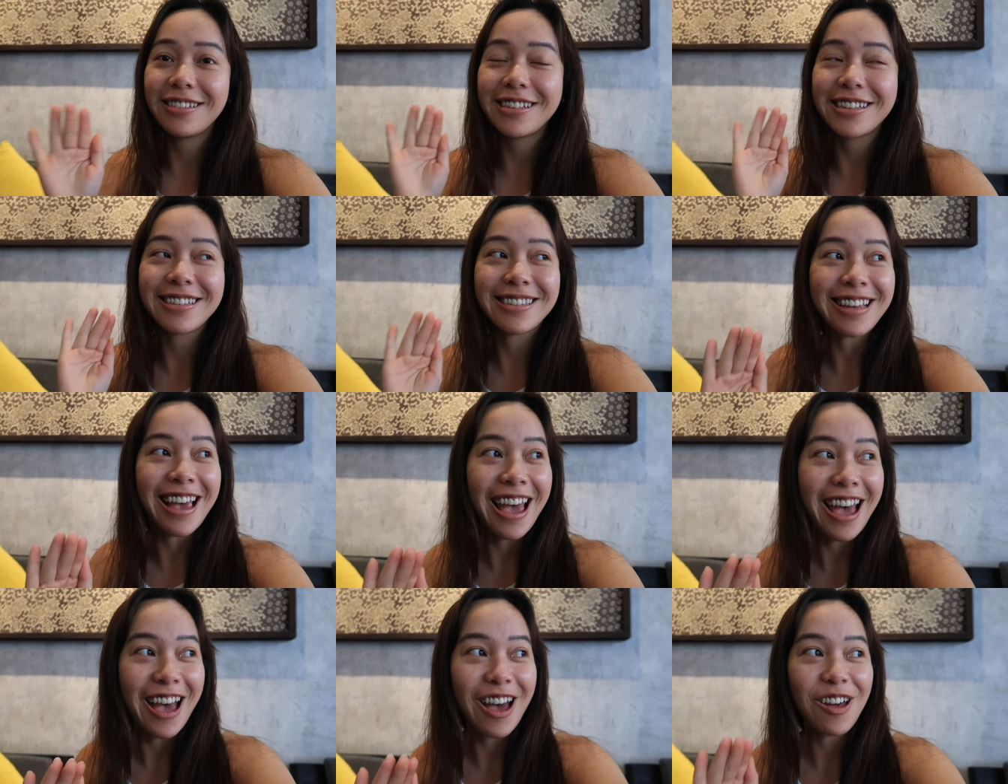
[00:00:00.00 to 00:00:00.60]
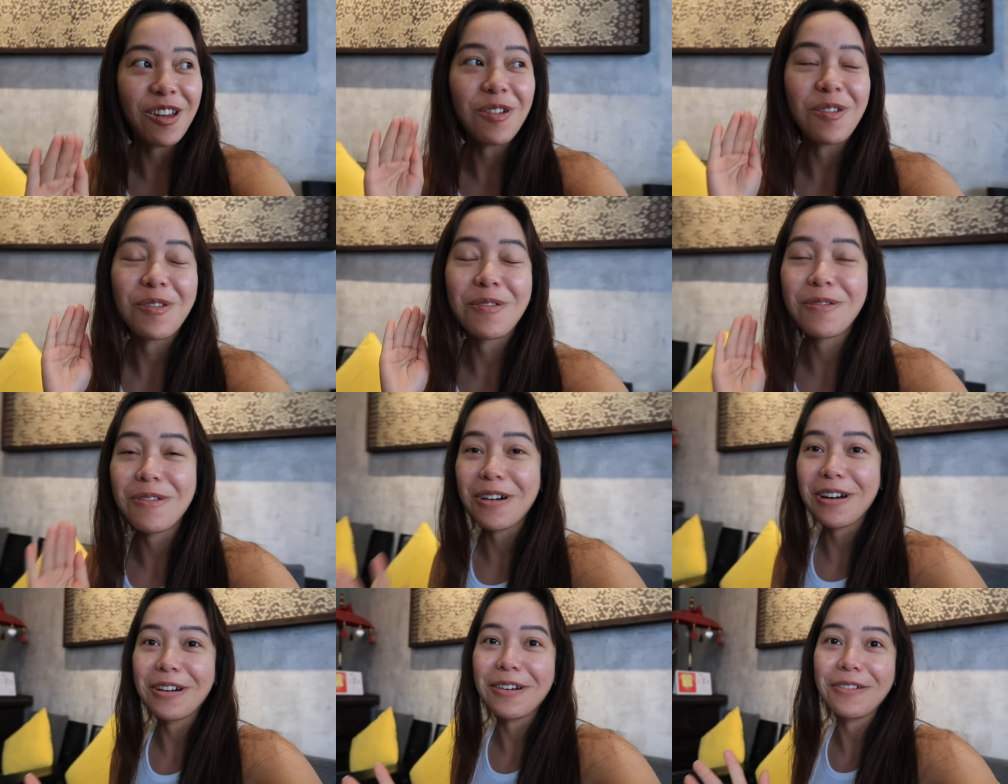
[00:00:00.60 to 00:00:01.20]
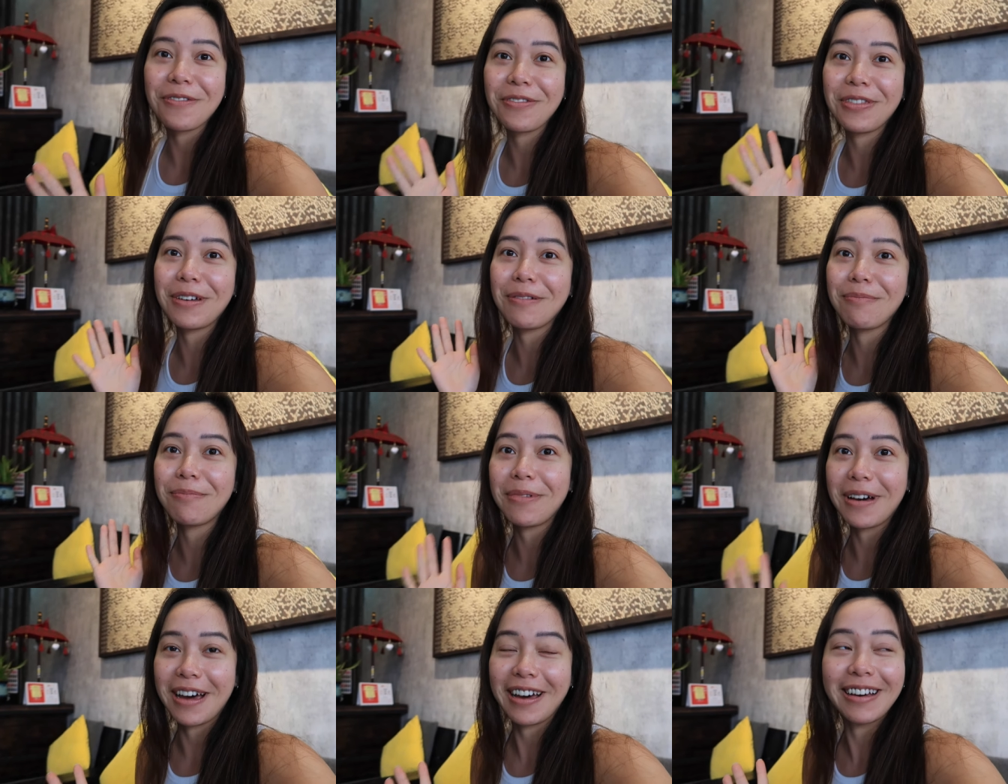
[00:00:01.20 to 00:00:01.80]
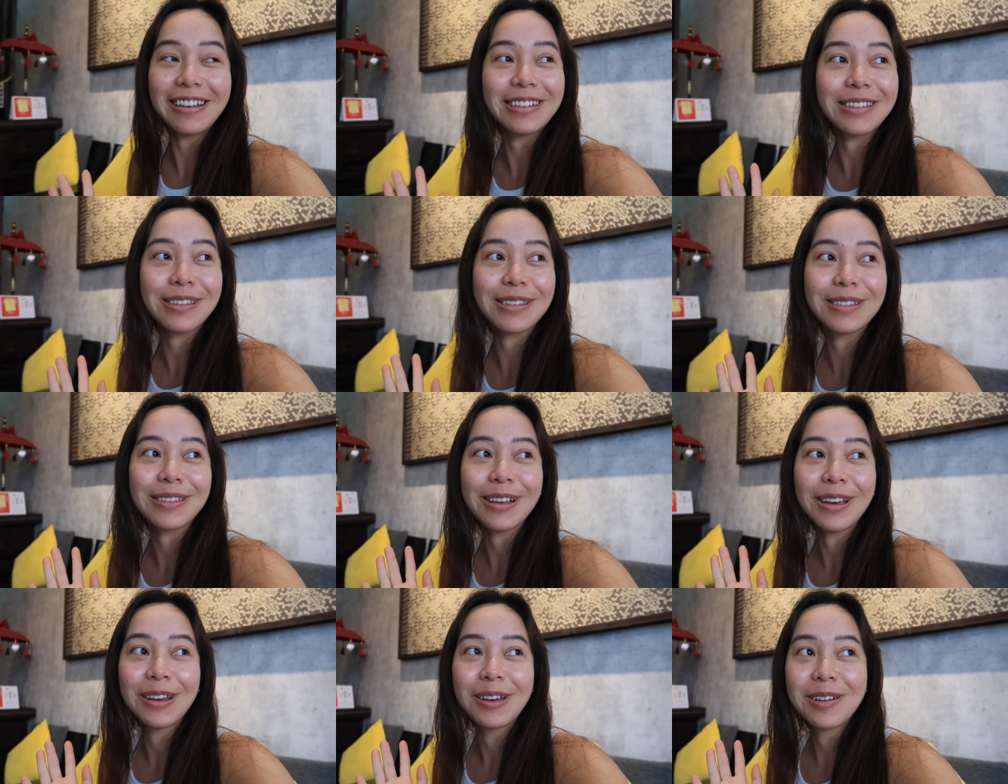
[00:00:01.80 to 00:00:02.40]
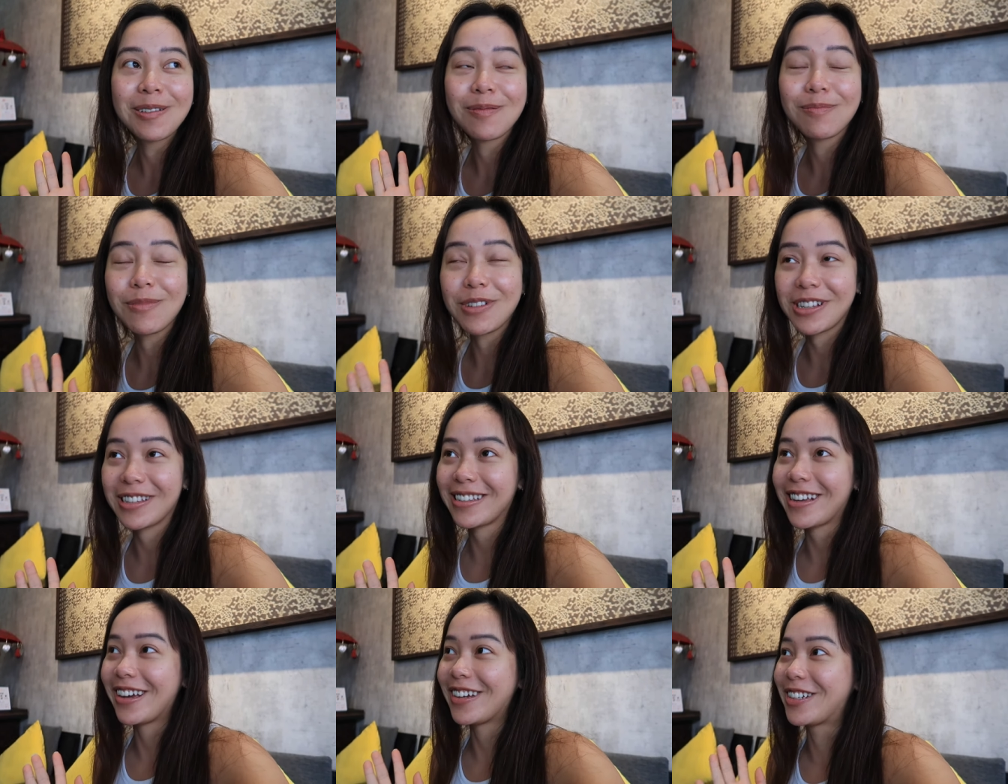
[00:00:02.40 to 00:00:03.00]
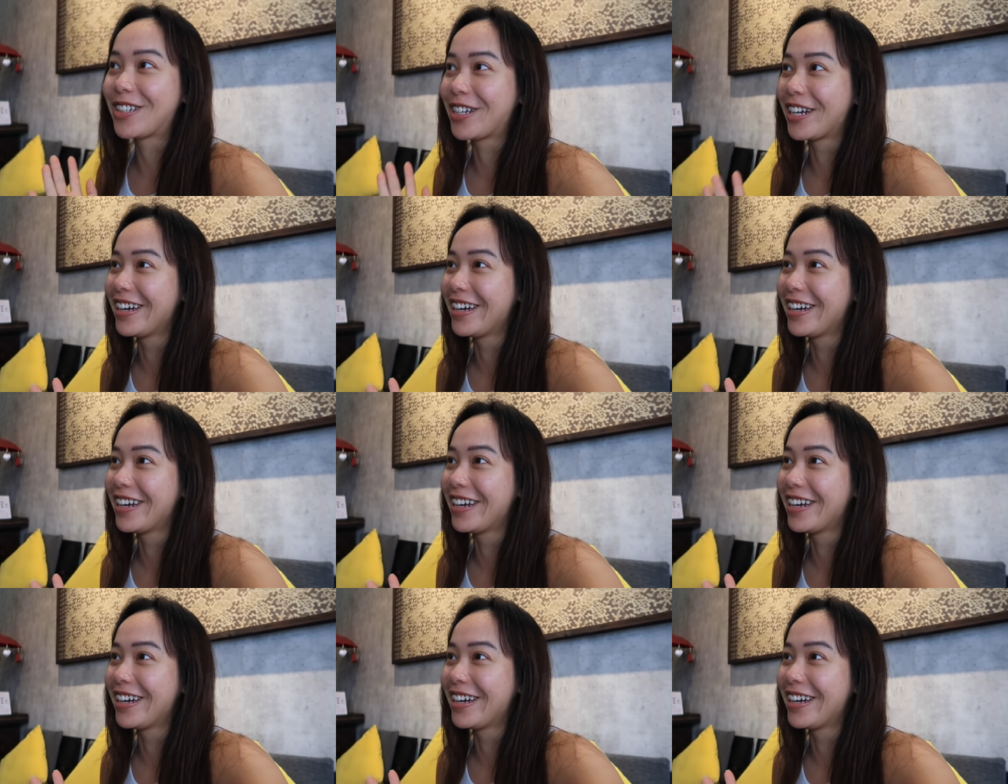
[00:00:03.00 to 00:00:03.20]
Just had one of the best massage